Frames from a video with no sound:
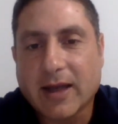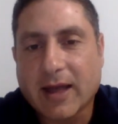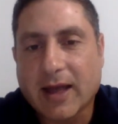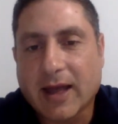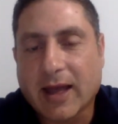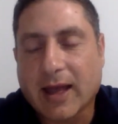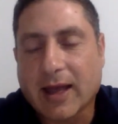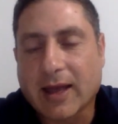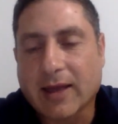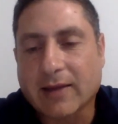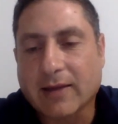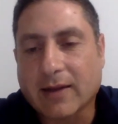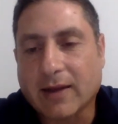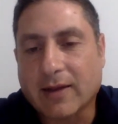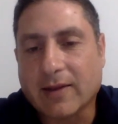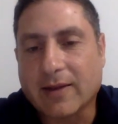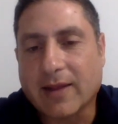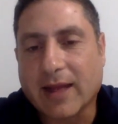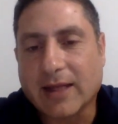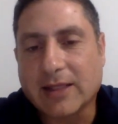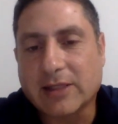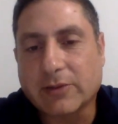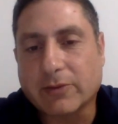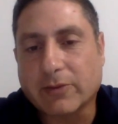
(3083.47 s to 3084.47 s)
and
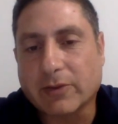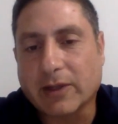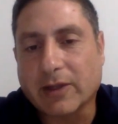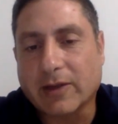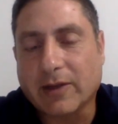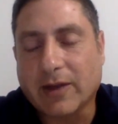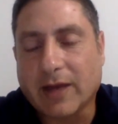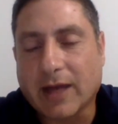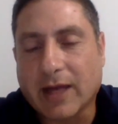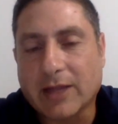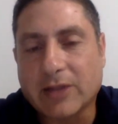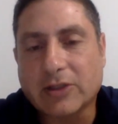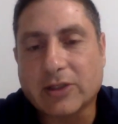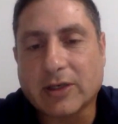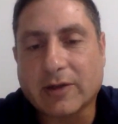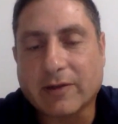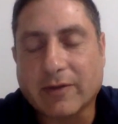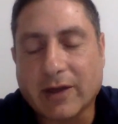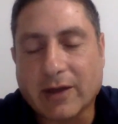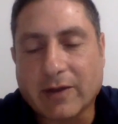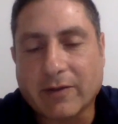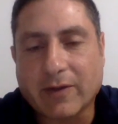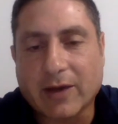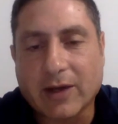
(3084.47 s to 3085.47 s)
that's really the engine
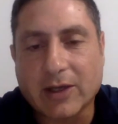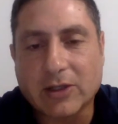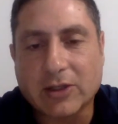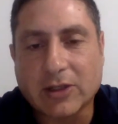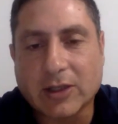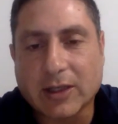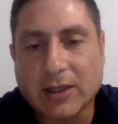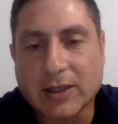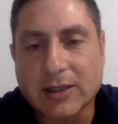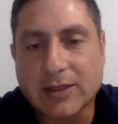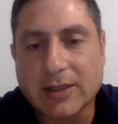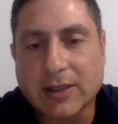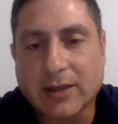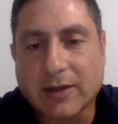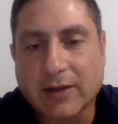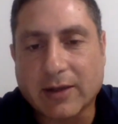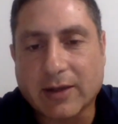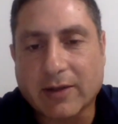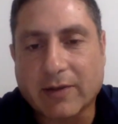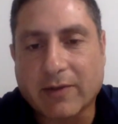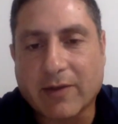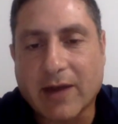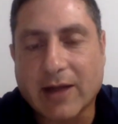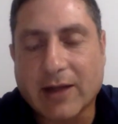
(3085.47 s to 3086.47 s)
of innovation, is
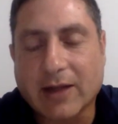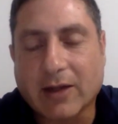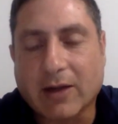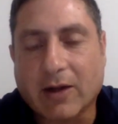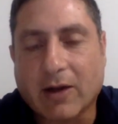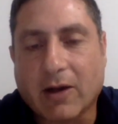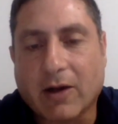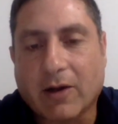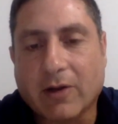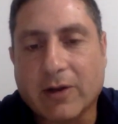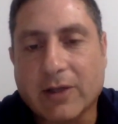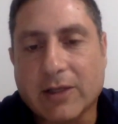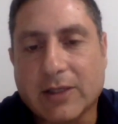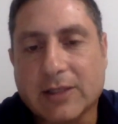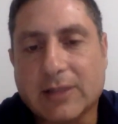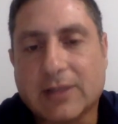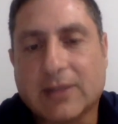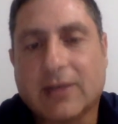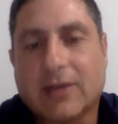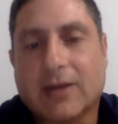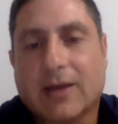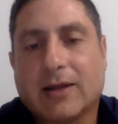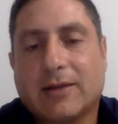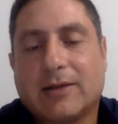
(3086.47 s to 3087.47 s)
the fact that all
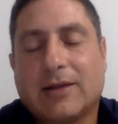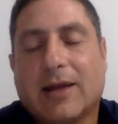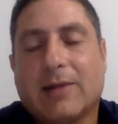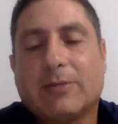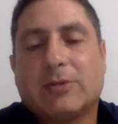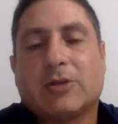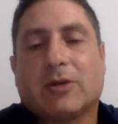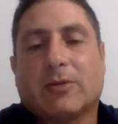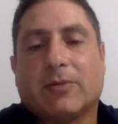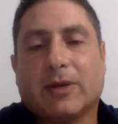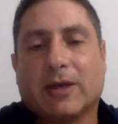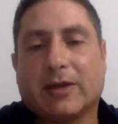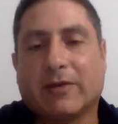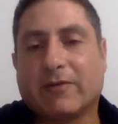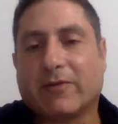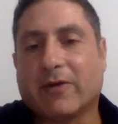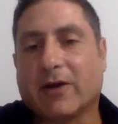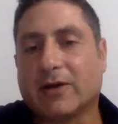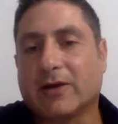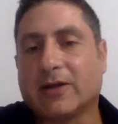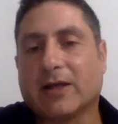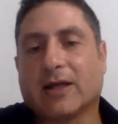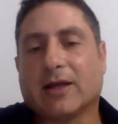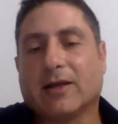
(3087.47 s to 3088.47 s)
these attempts are being
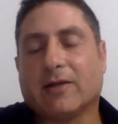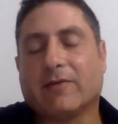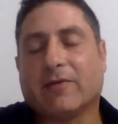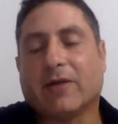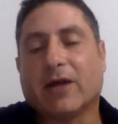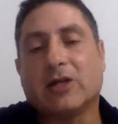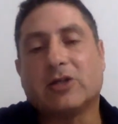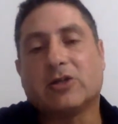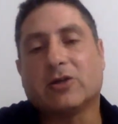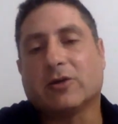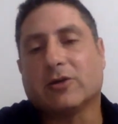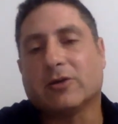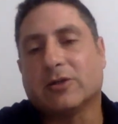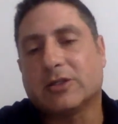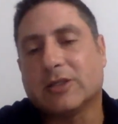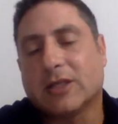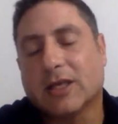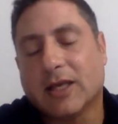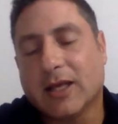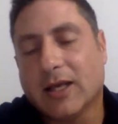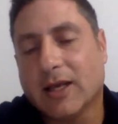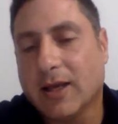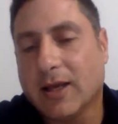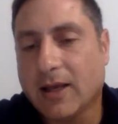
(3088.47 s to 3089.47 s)
funded in ventures,